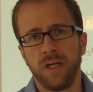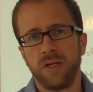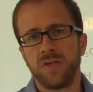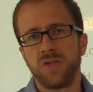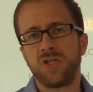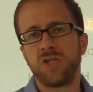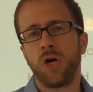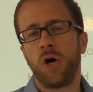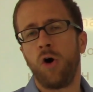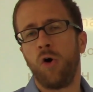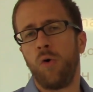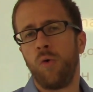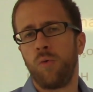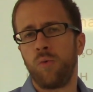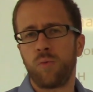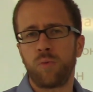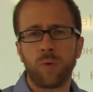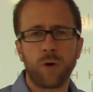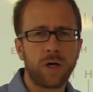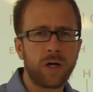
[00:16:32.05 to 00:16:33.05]
So
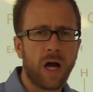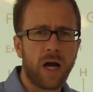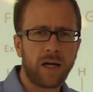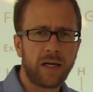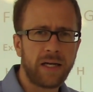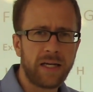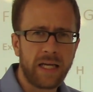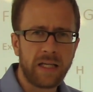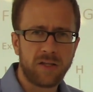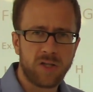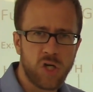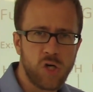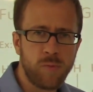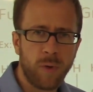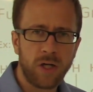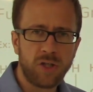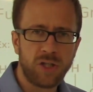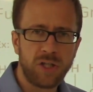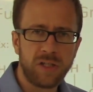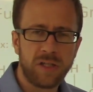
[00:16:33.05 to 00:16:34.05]
we're not going to get too
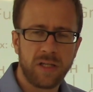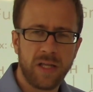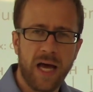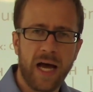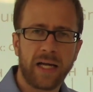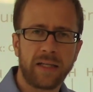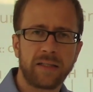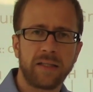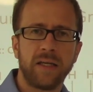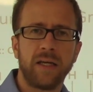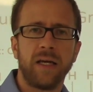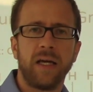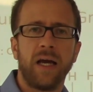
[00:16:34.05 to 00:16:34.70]
much into that,